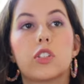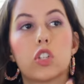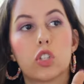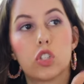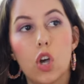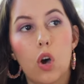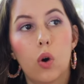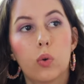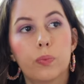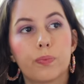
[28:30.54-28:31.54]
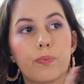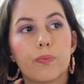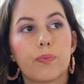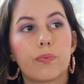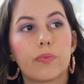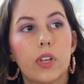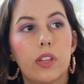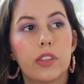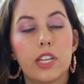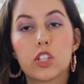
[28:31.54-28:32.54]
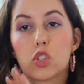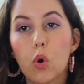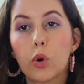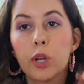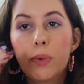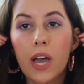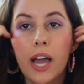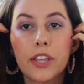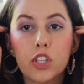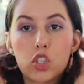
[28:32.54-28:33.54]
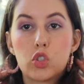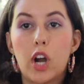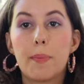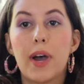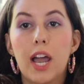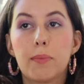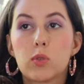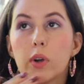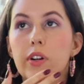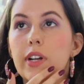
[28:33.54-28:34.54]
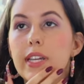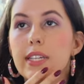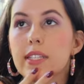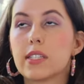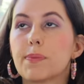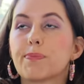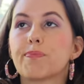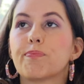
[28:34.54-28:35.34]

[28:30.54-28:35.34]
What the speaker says: So, the story behind the stripe hype sweater is